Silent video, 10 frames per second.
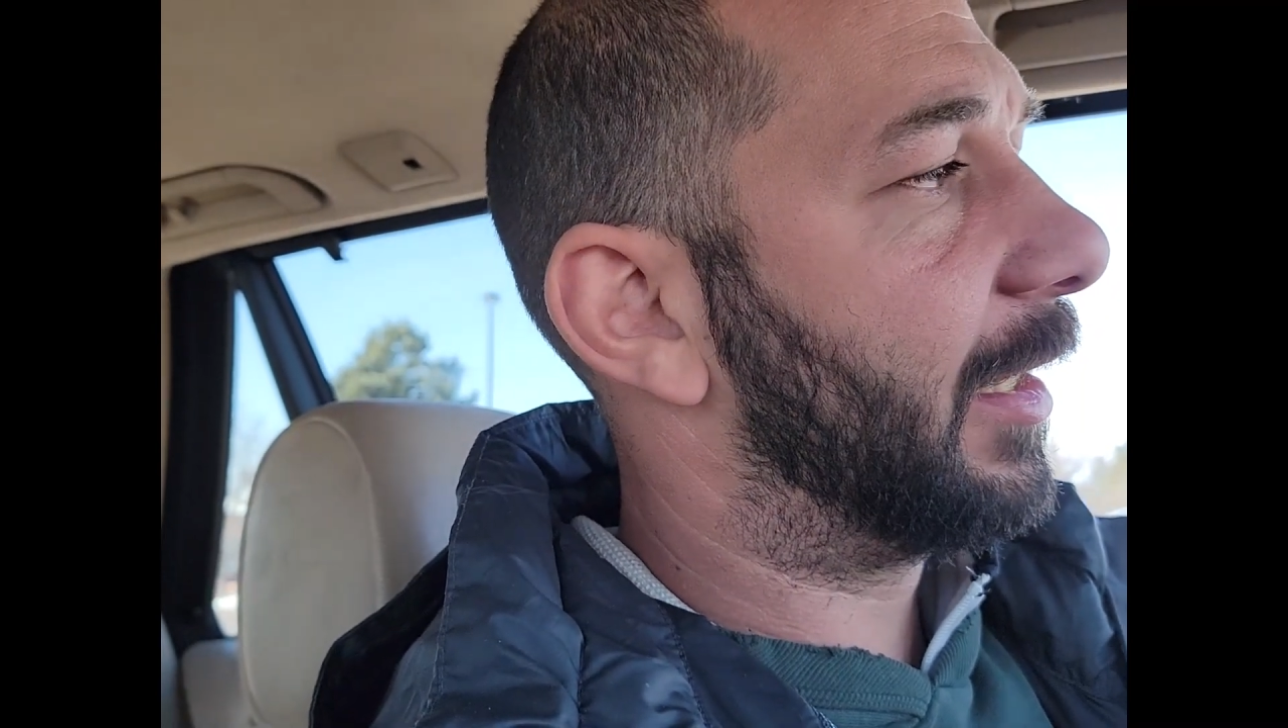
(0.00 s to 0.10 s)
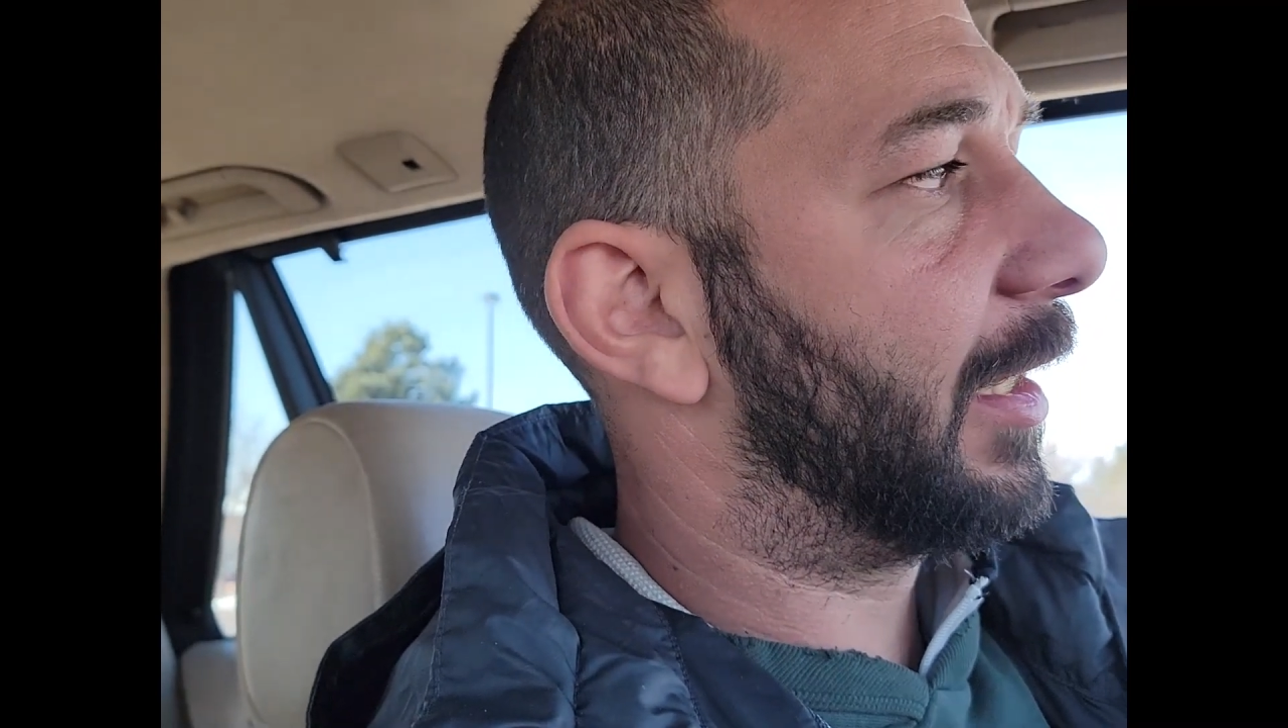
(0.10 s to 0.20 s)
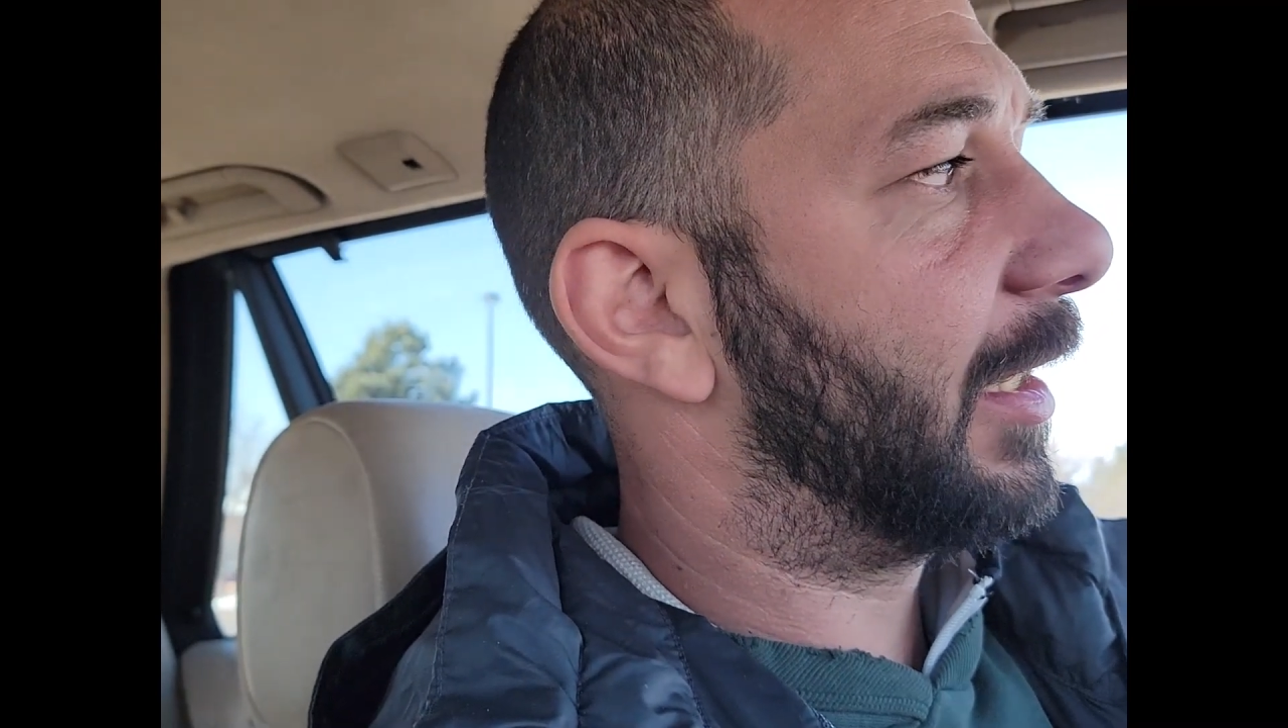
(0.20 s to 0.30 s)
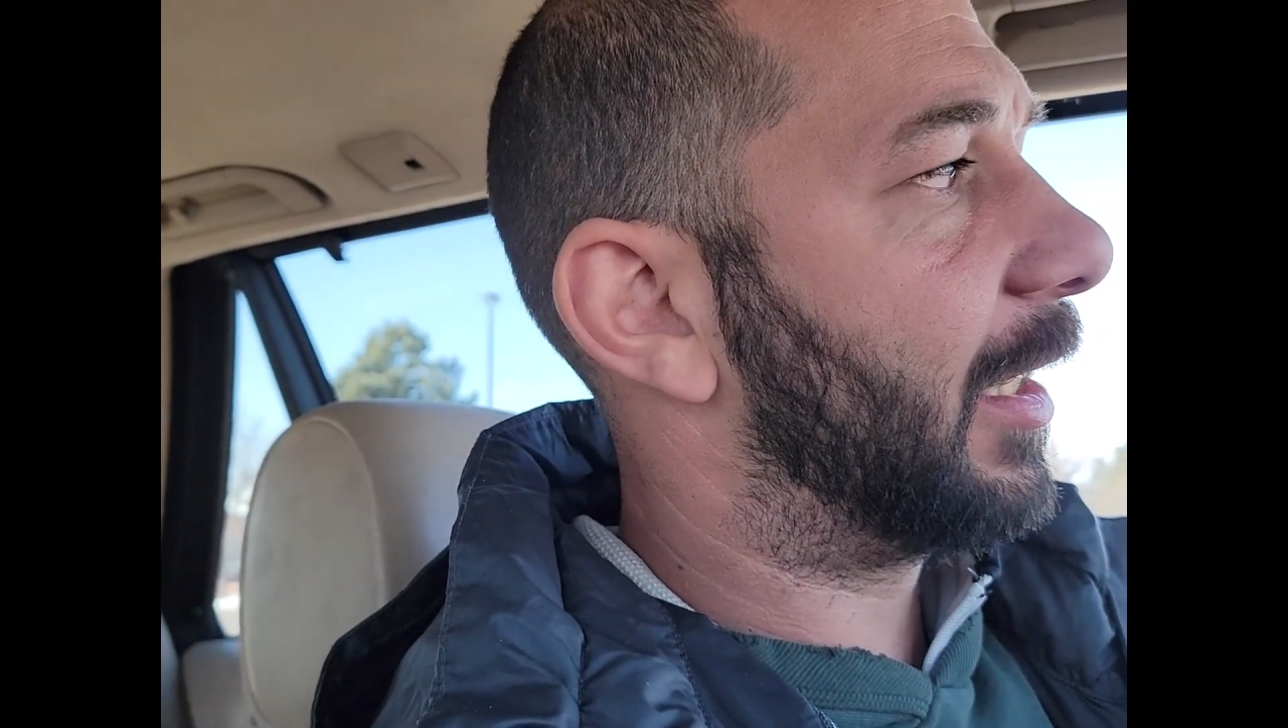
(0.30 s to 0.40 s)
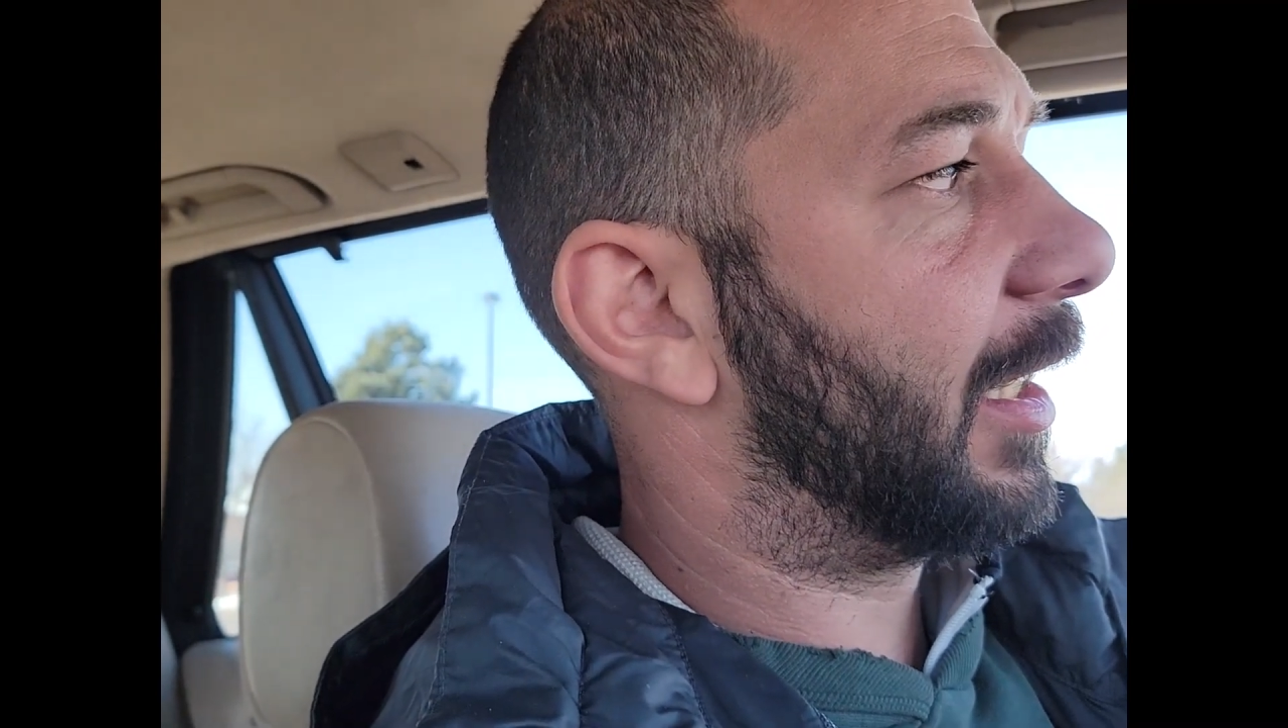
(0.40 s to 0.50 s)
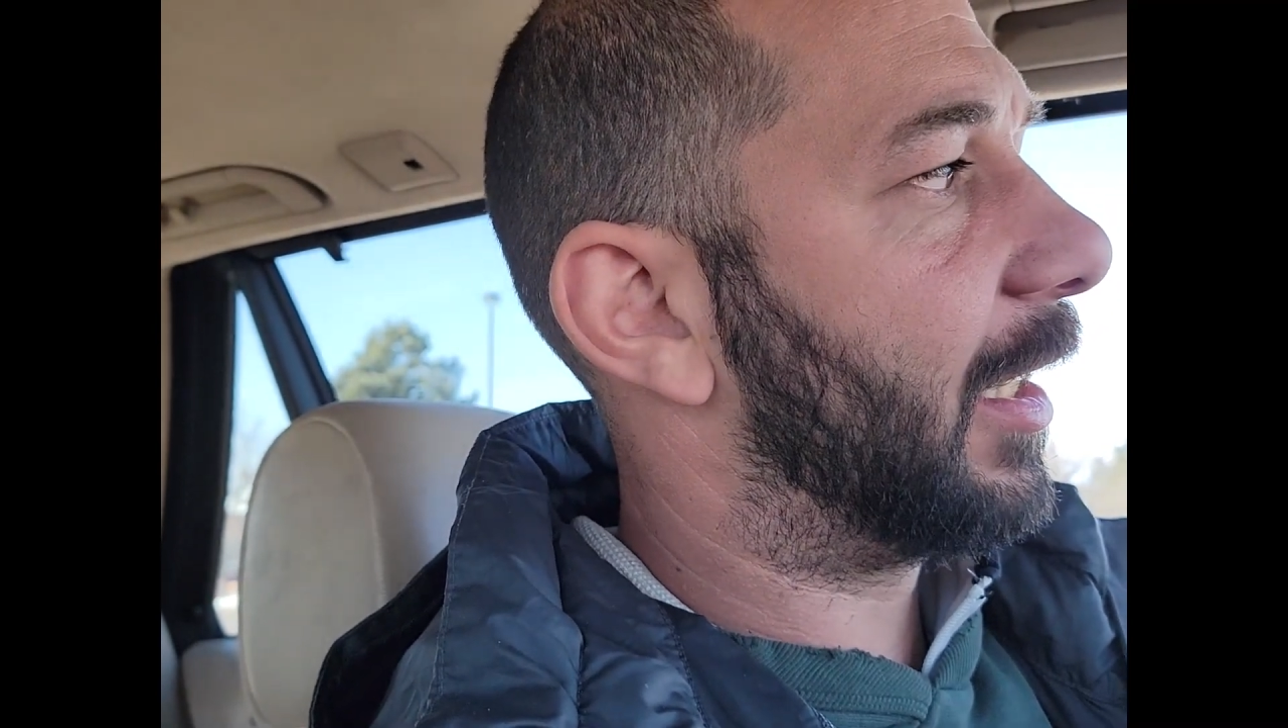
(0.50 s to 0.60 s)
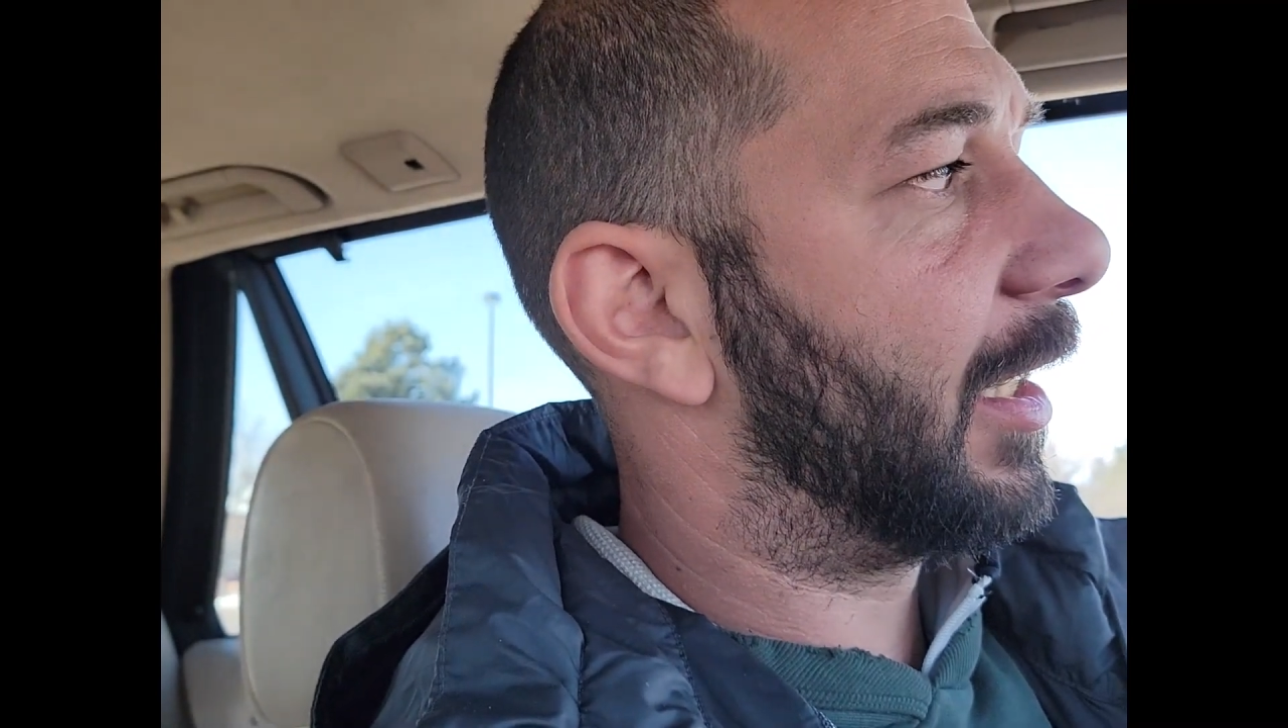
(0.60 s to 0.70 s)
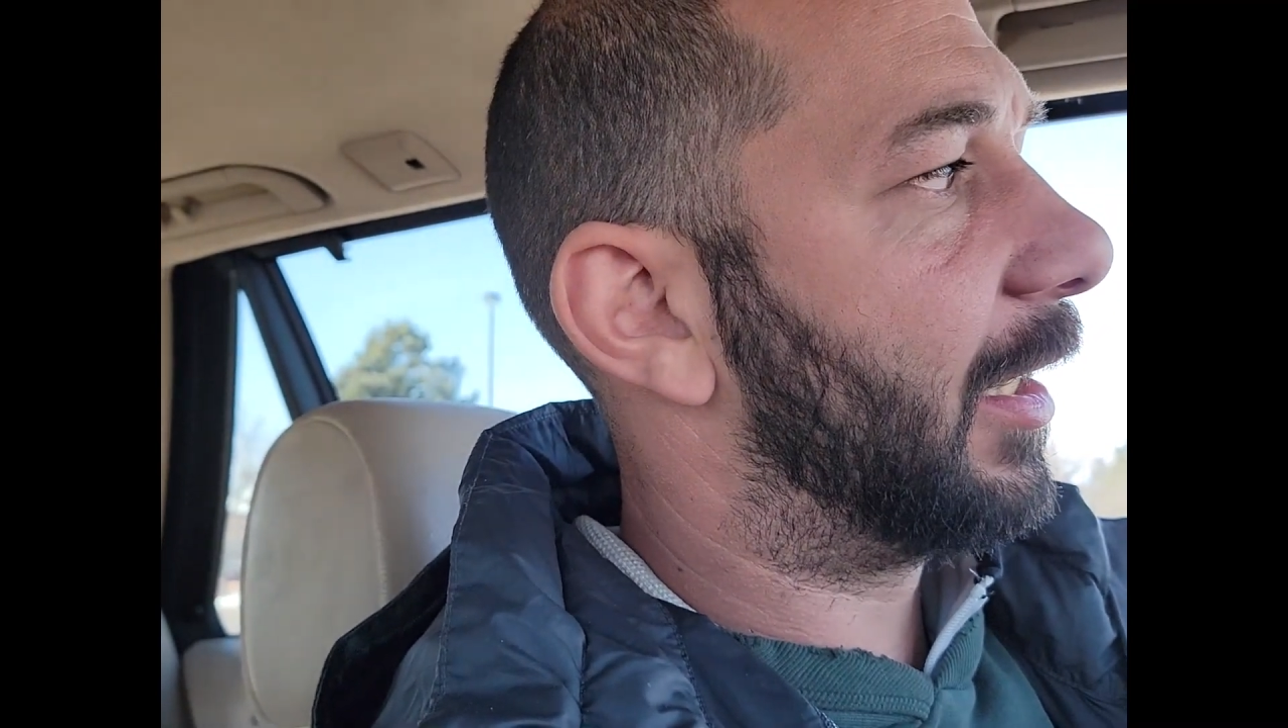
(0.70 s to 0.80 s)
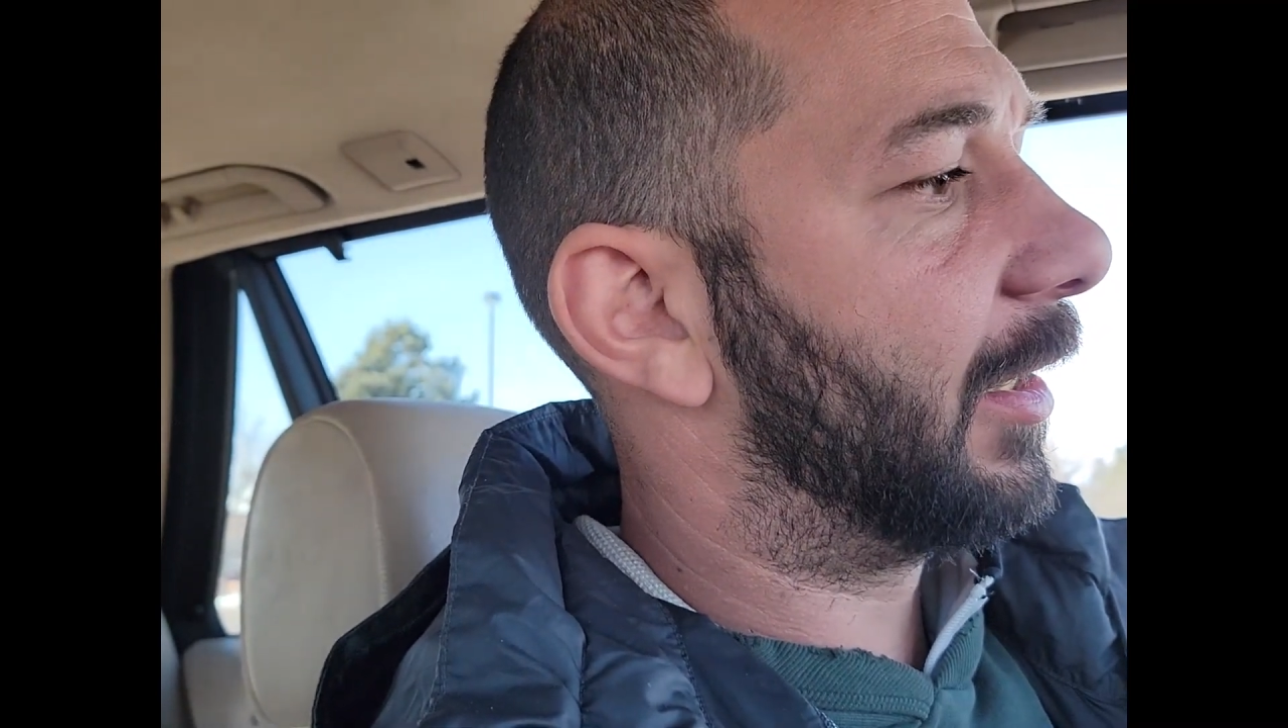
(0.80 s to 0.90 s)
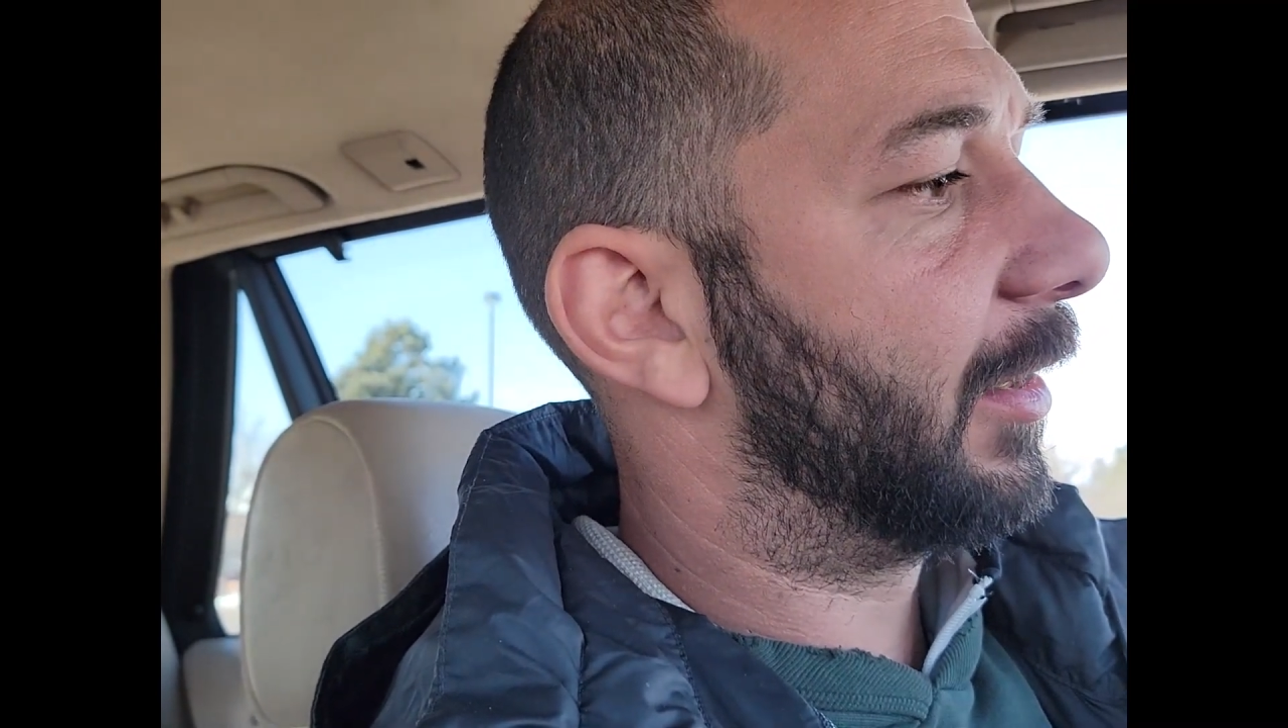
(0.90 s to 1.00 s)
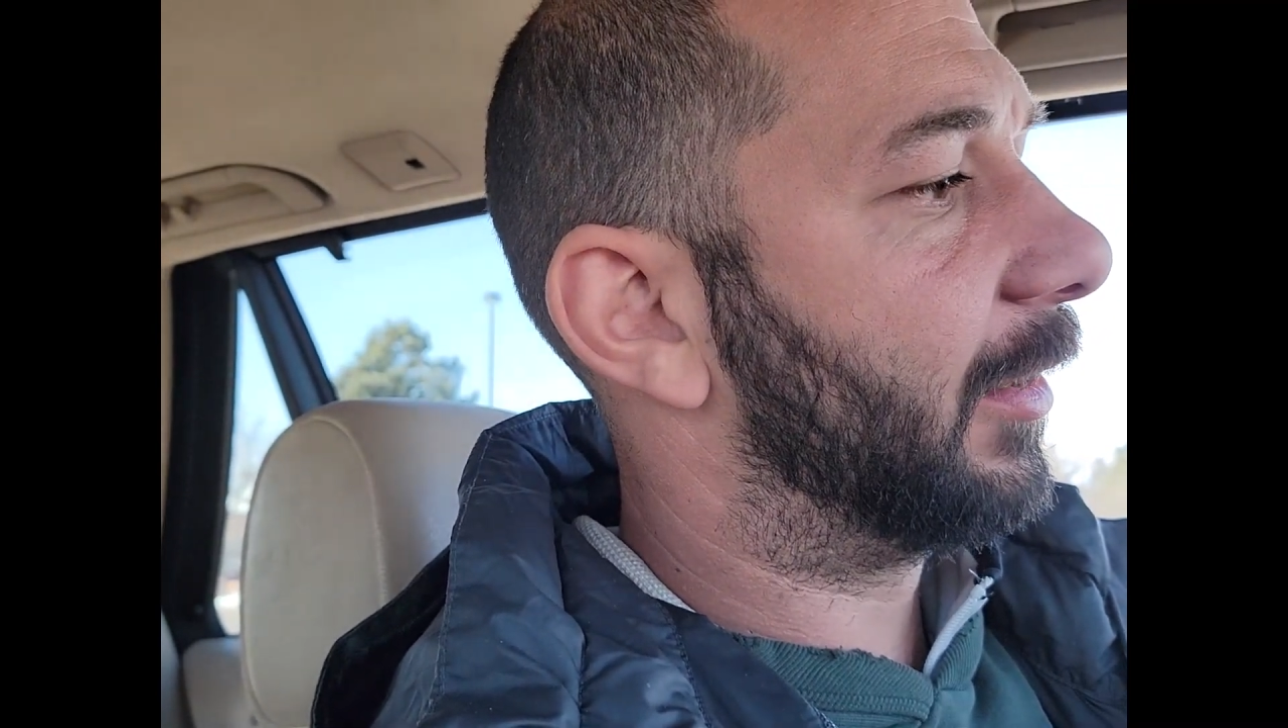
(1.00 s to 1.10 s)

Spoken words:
the